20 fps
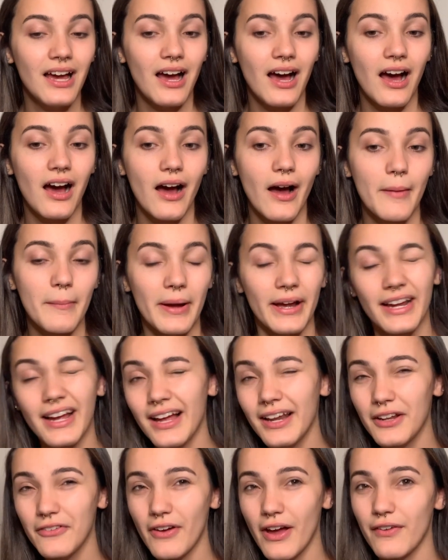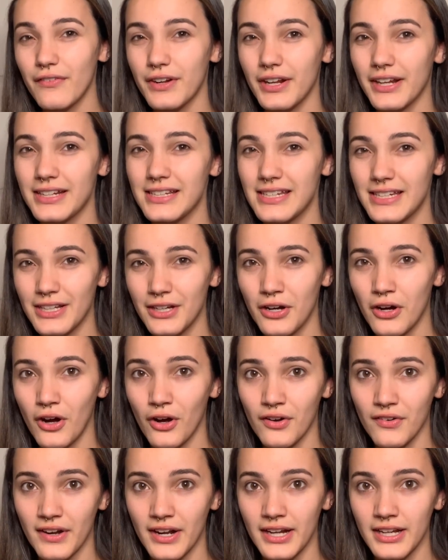I kind of have an idea
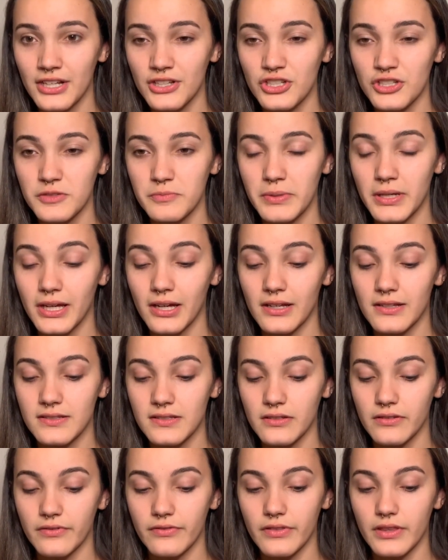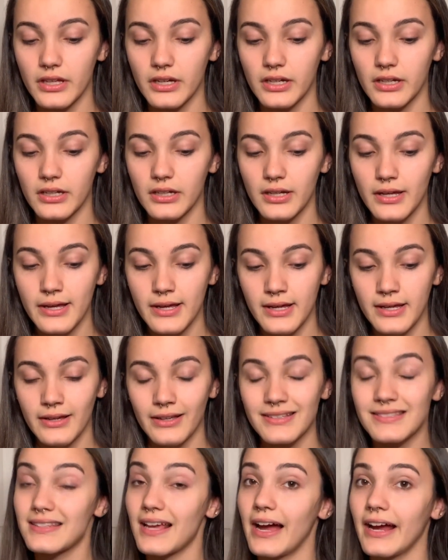already just because of the
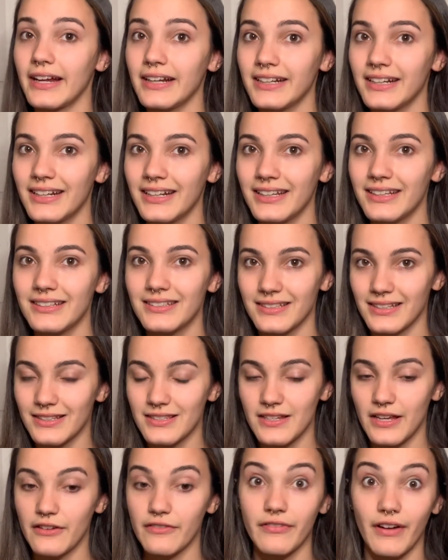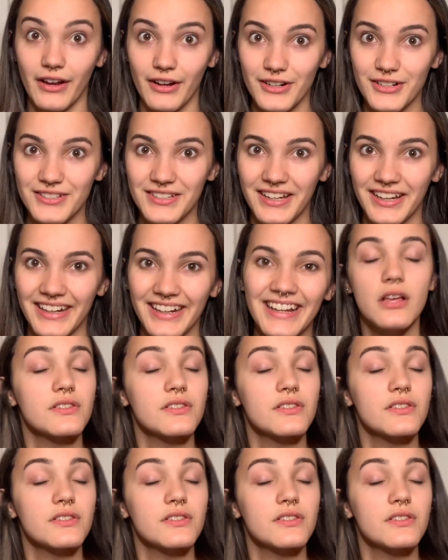sign it is. It's a fire sign.